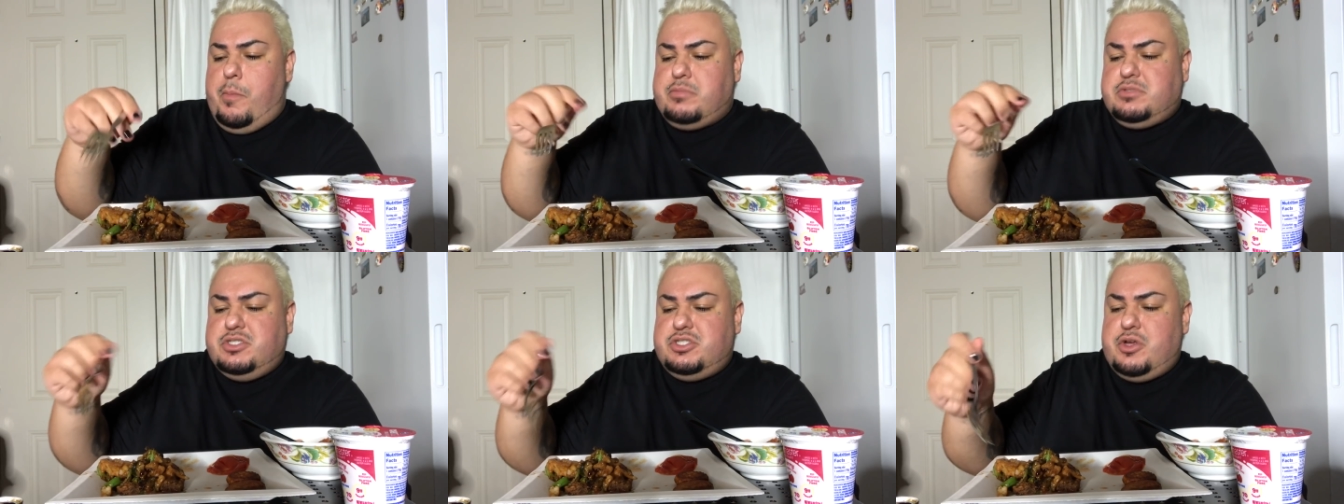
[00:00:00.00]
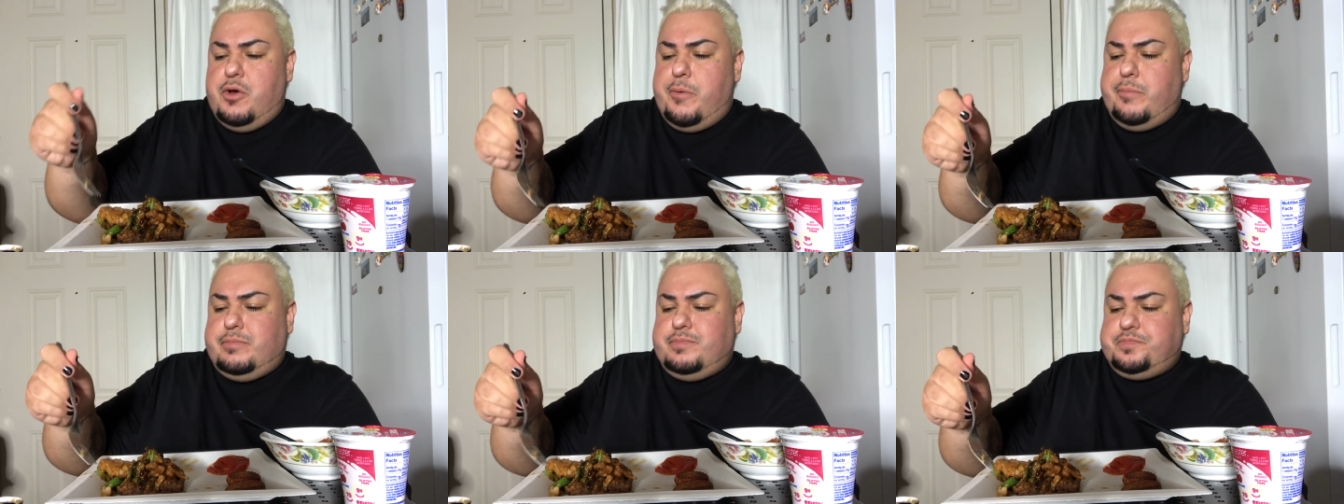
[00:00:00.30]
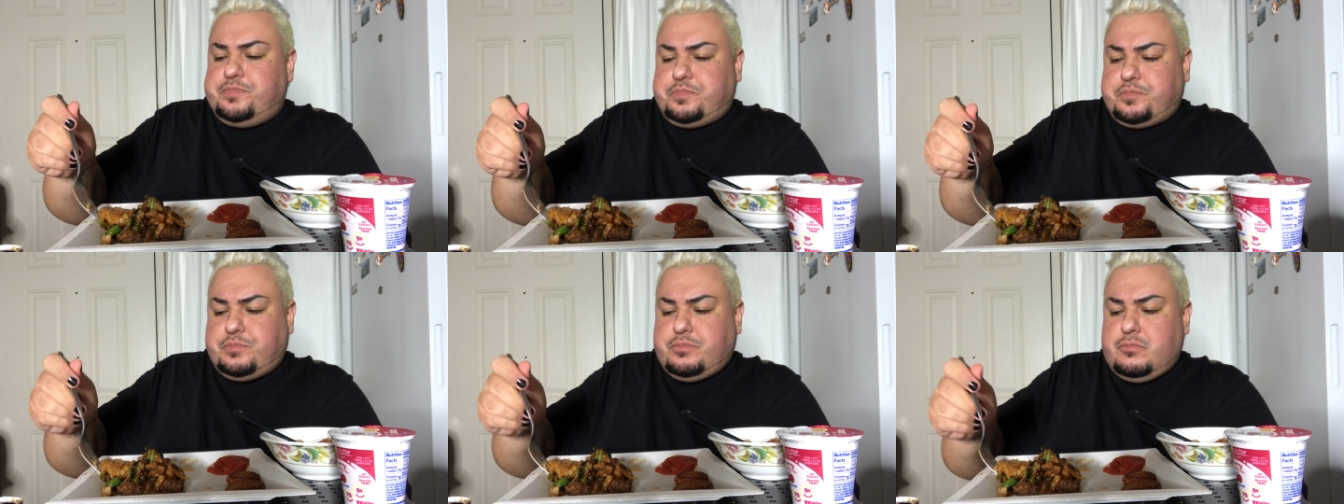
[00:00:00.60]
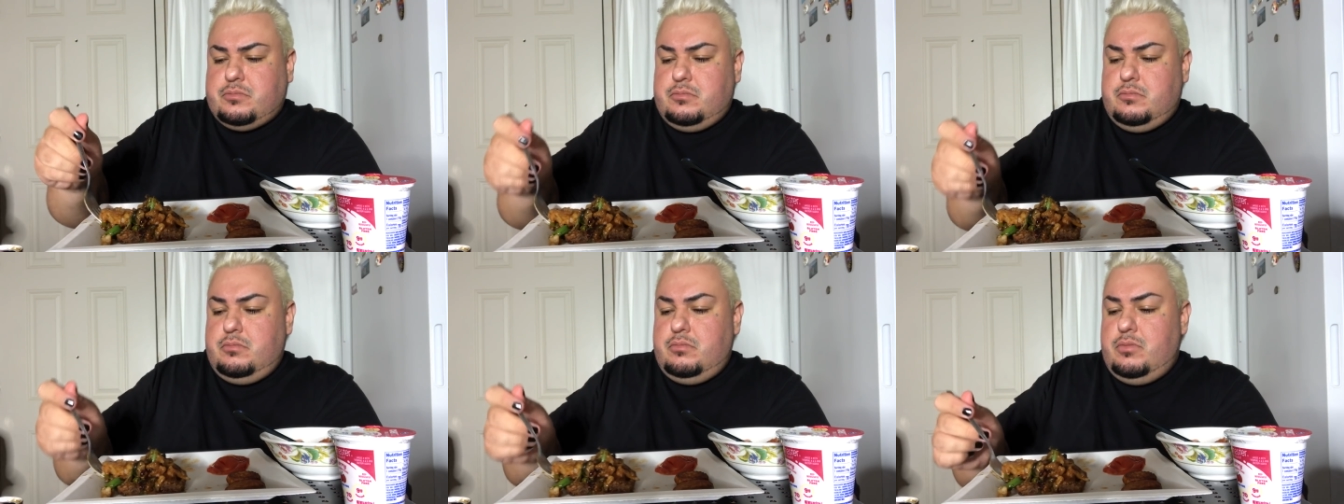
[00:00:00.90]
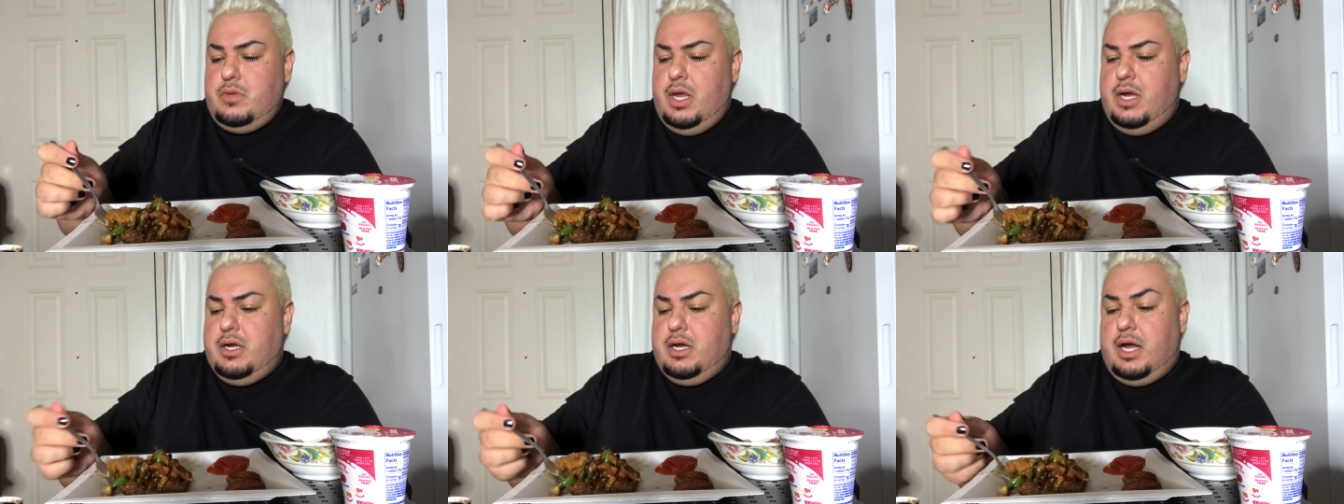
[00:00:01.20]
So,
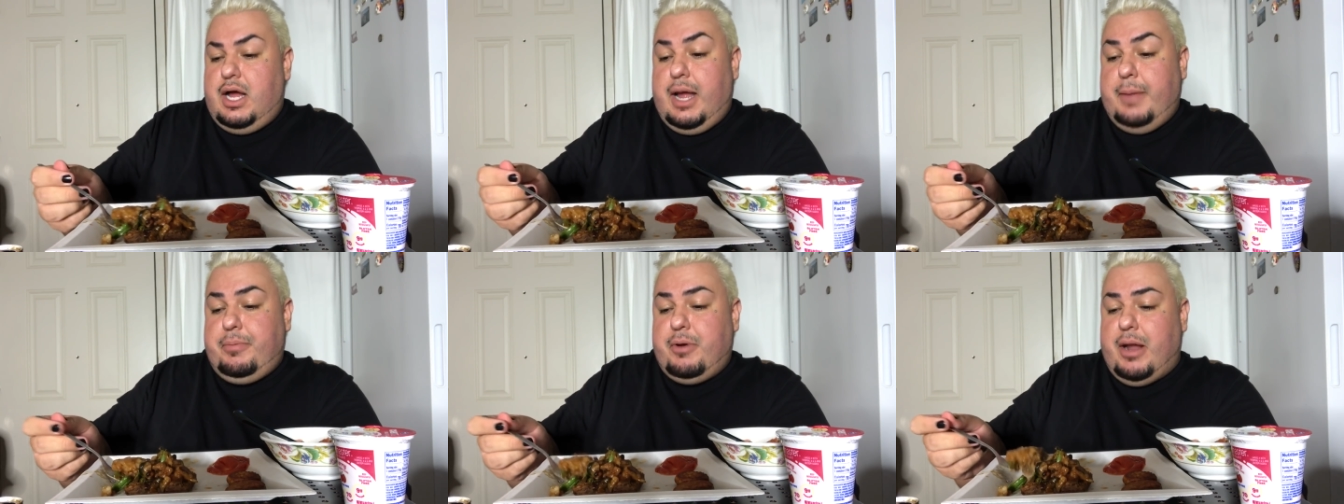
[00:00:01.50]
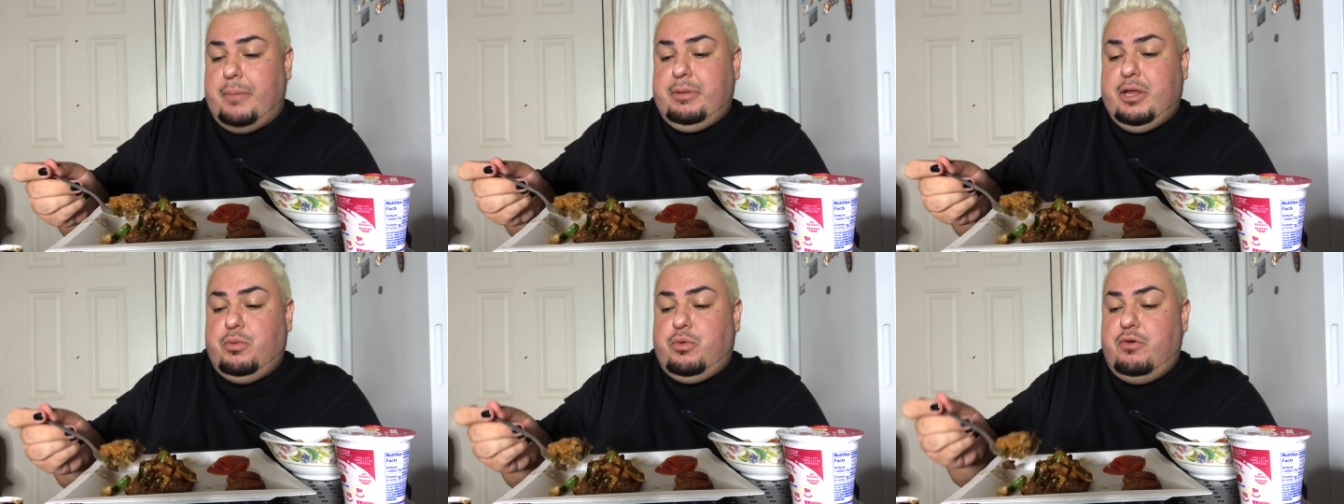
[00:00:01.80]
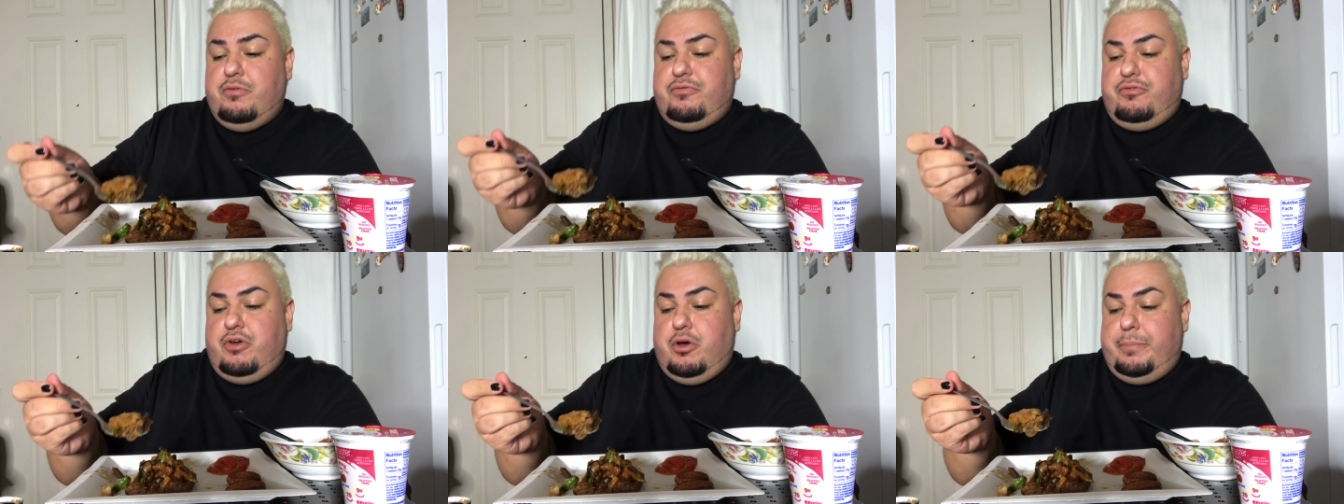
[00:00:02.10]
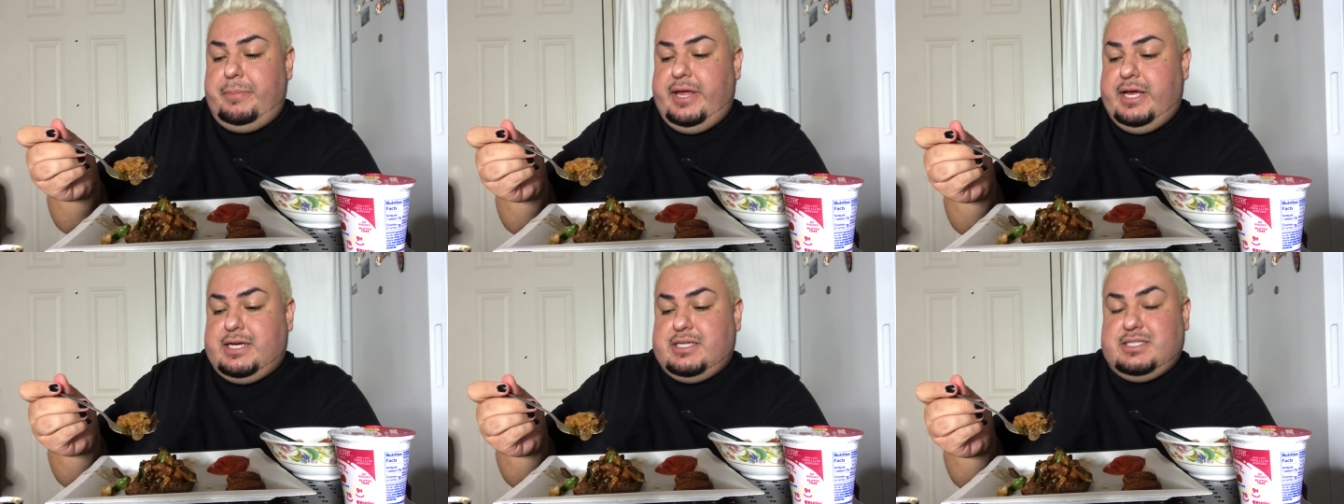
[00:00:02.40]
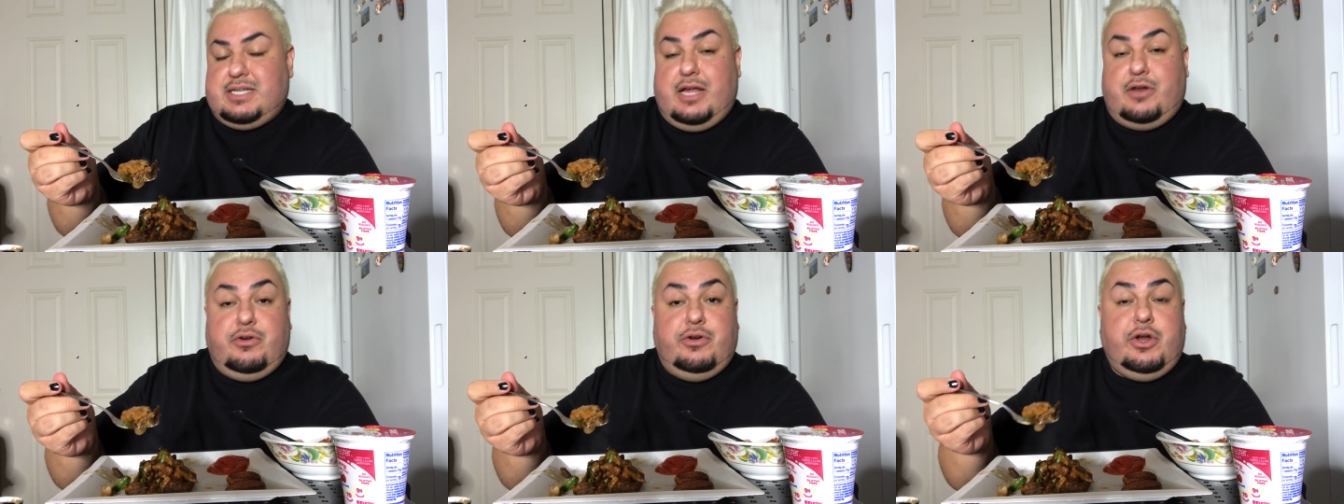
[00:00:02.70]
I probably won't film it because
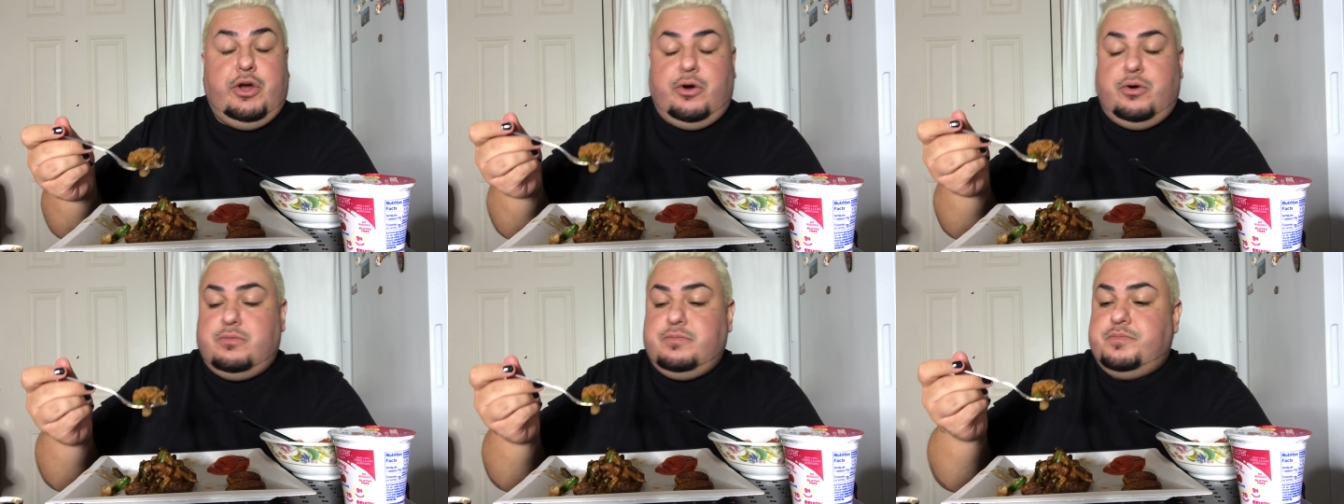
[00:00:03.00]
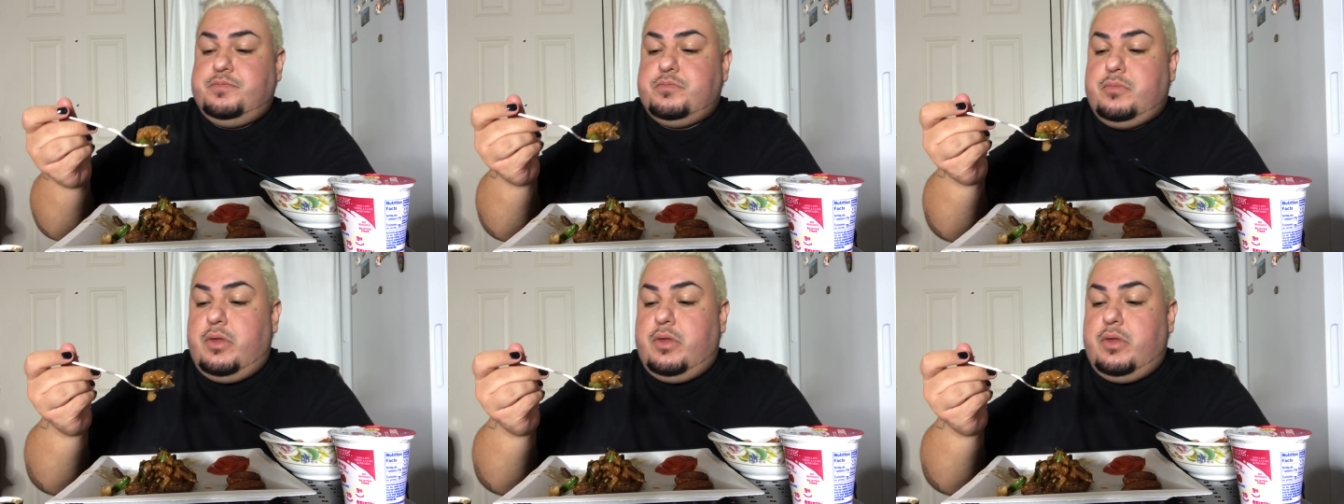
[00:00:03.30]
I don't know